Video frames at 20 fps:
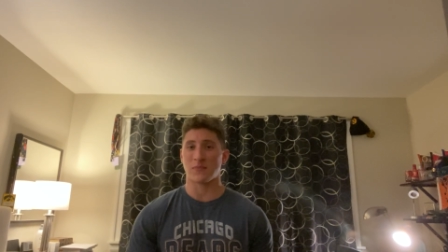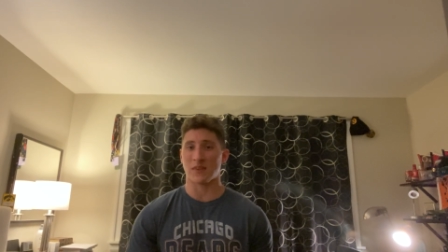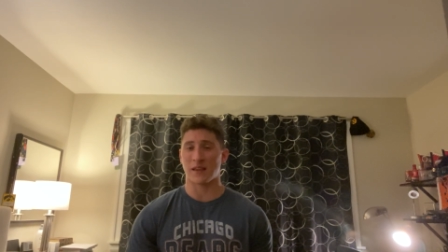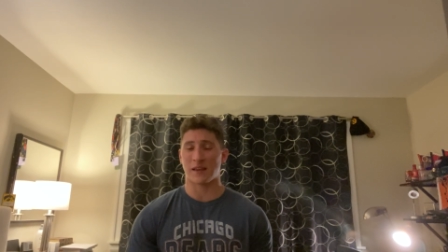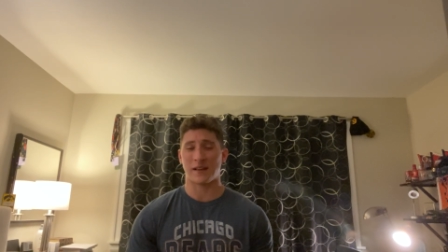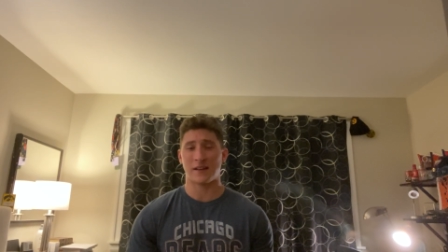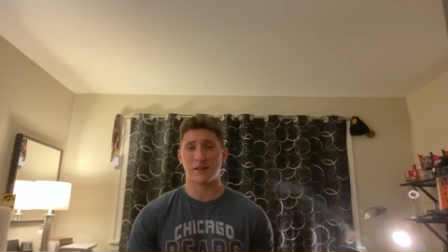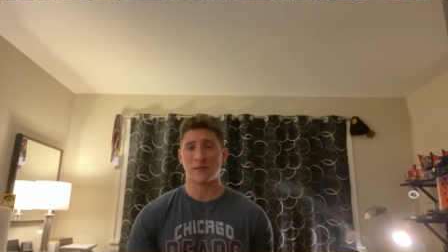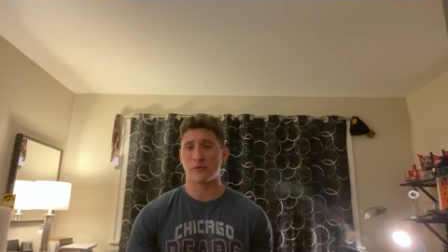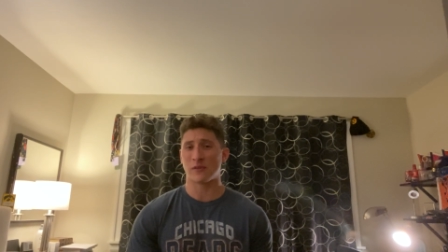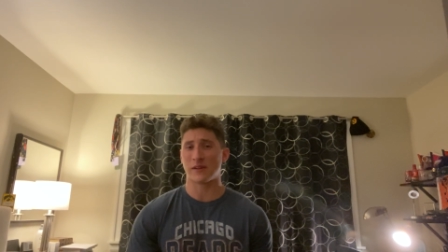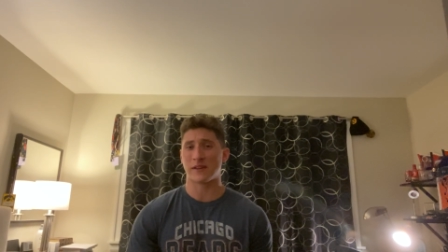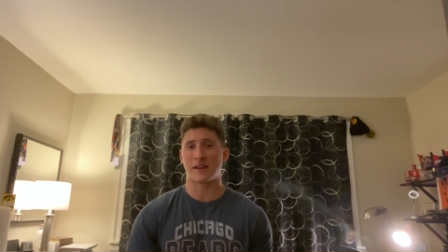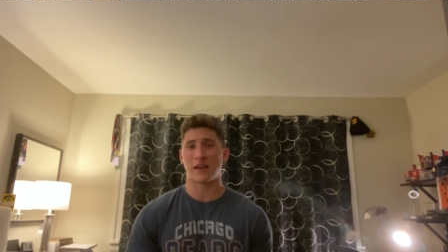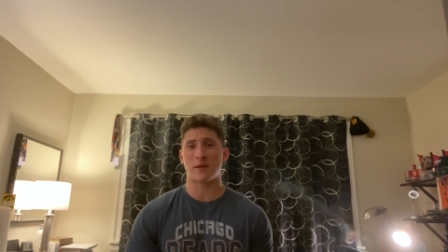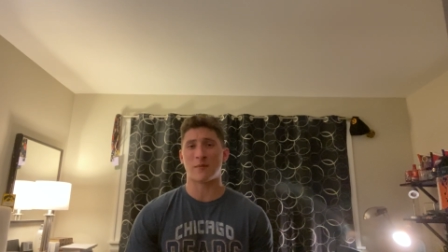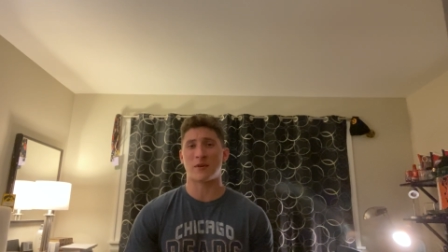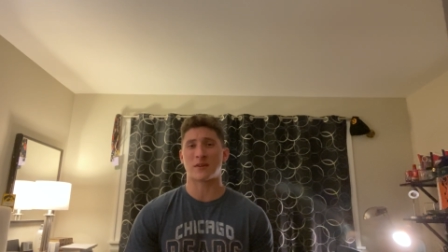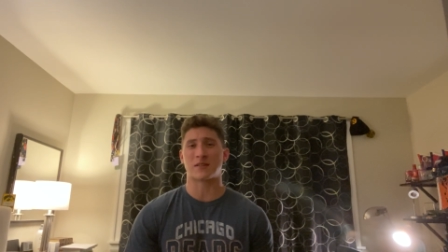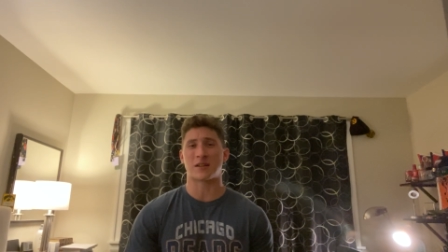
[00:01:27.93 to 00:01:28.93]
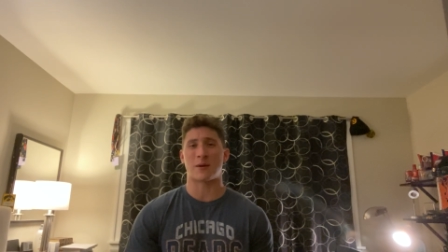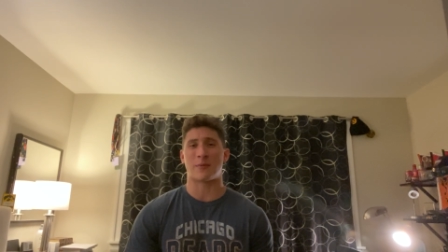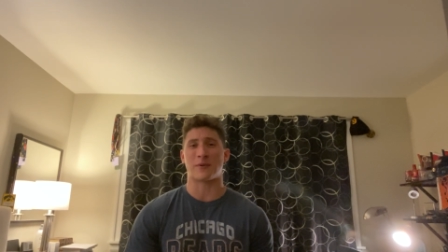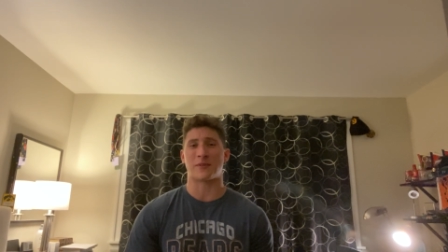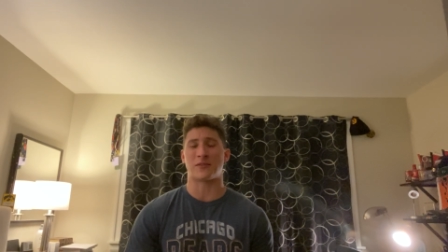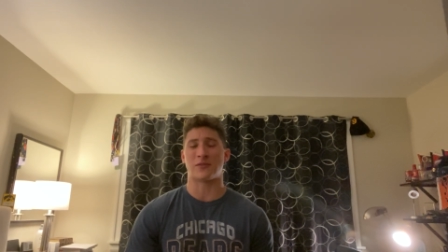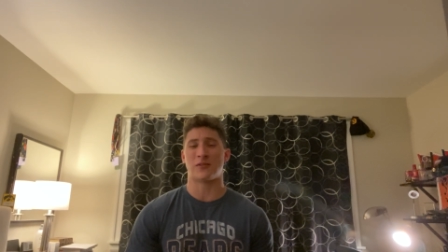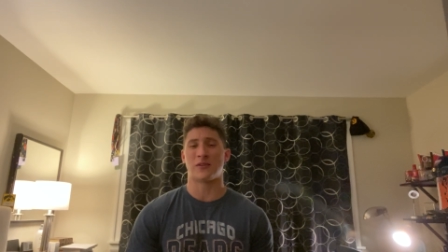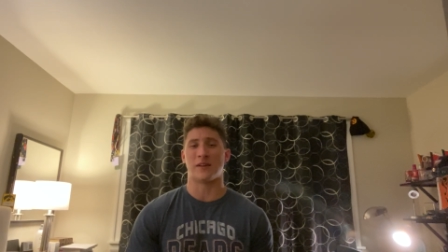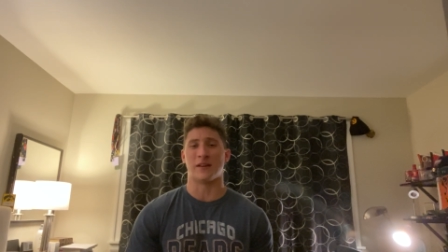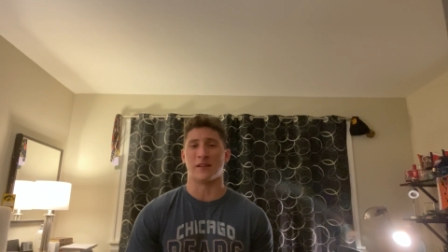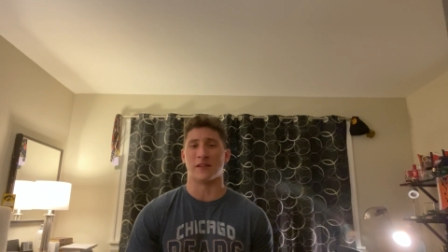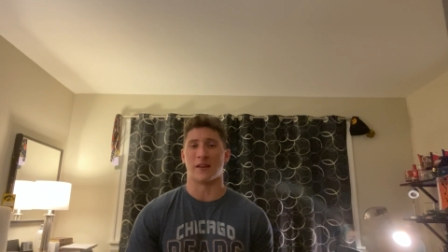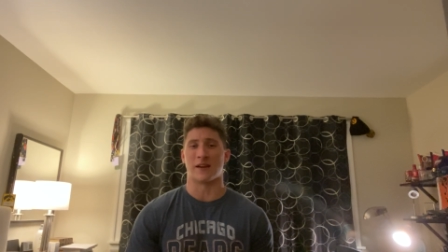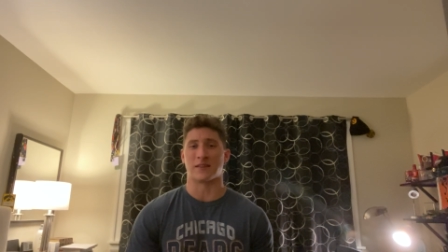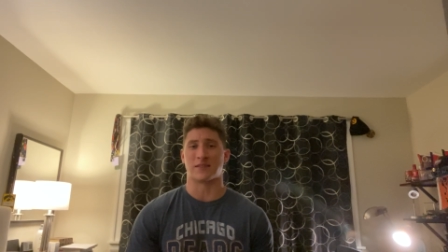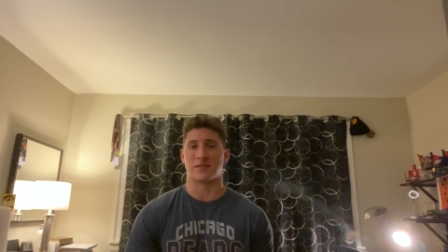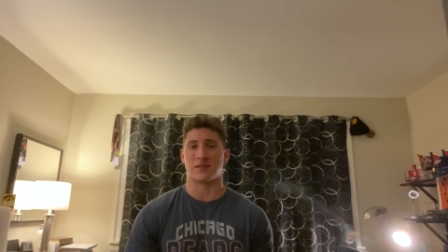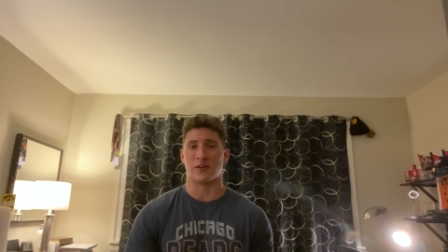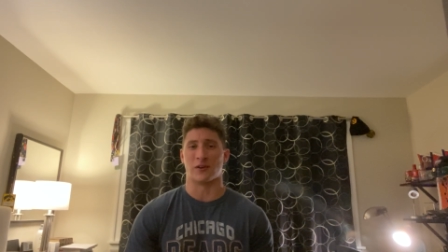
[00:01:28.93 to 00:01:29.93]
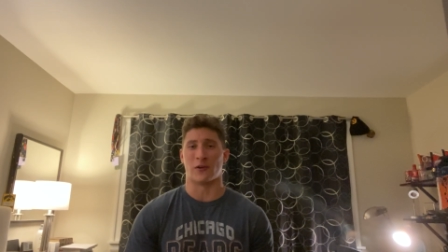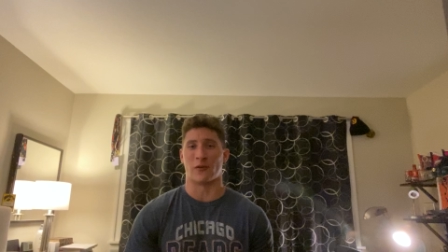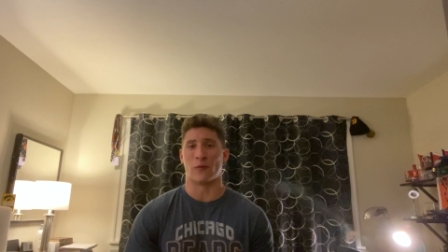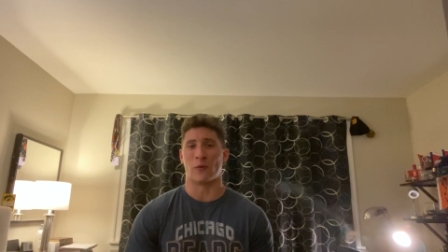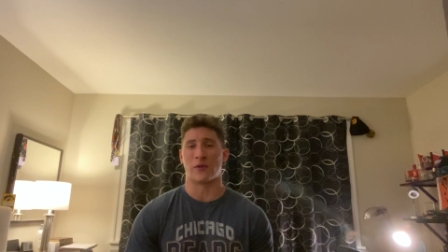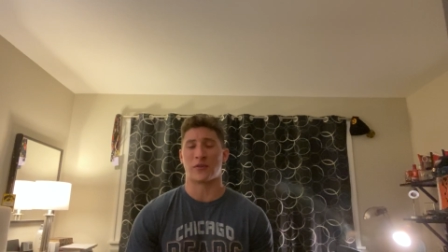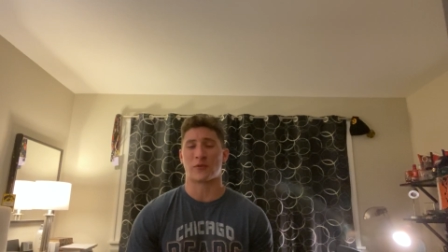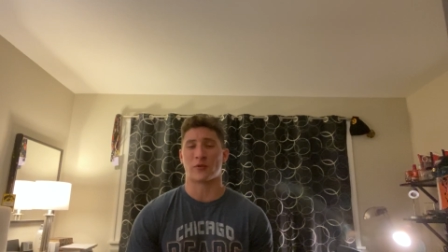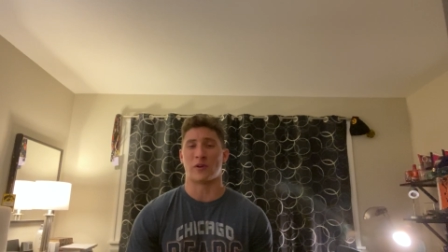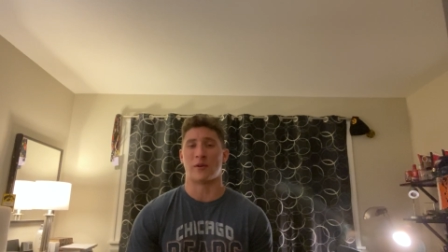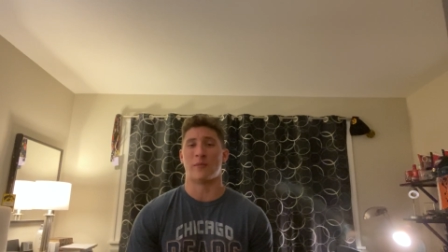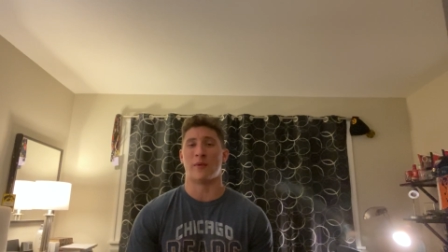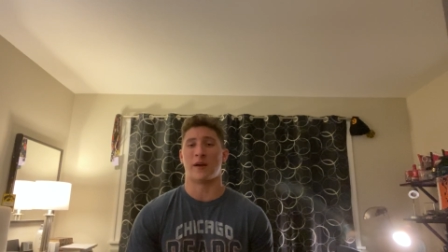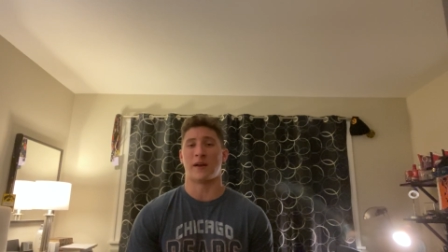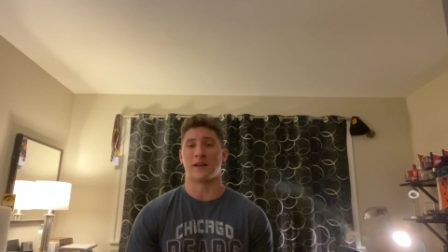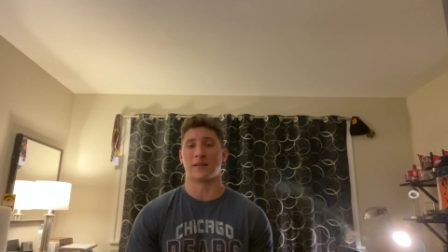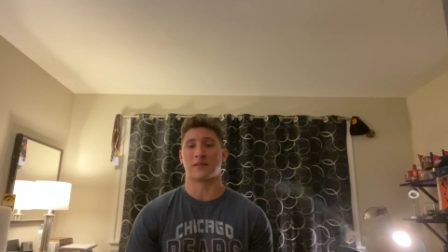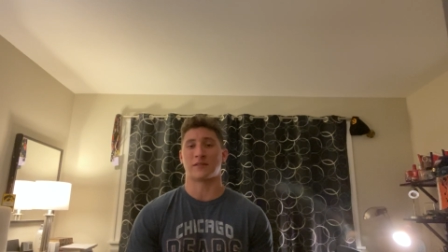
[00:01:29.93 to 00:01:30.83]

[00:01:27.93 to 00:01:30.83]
he didn't really get much opportunity last year with Green Bay.